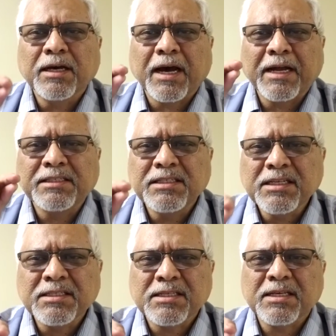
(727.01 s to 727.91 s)
and
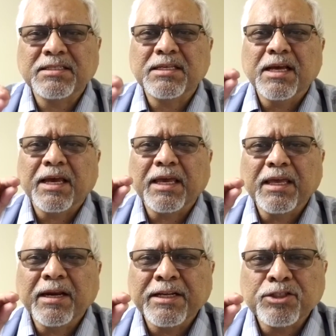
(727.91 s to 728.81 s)
Jesus
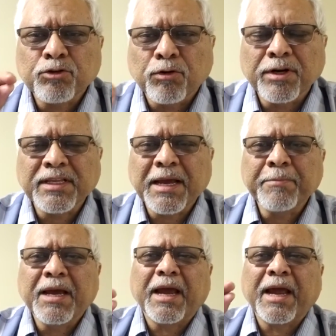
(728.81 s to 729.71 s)
restored them
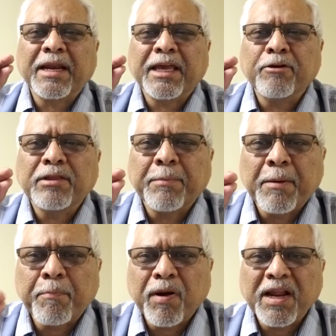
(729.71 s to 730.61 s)
and gave them a
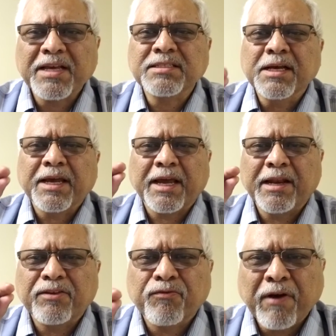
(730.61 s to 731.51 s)
place in
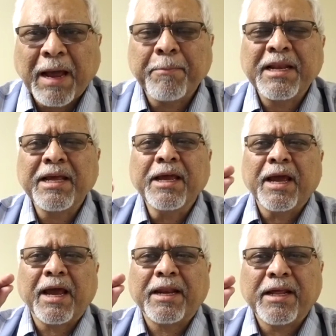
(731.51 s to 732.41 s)
His family
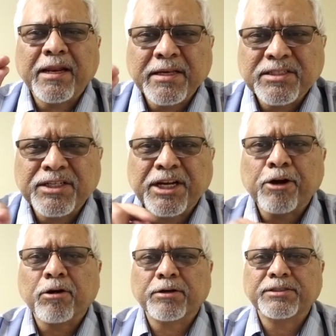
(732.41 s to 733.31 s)
and in His
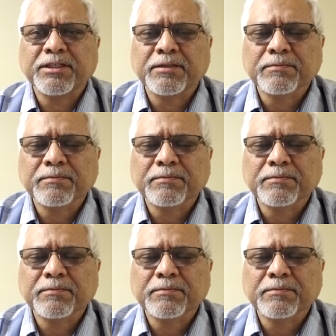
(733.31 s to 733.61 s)
genealogy.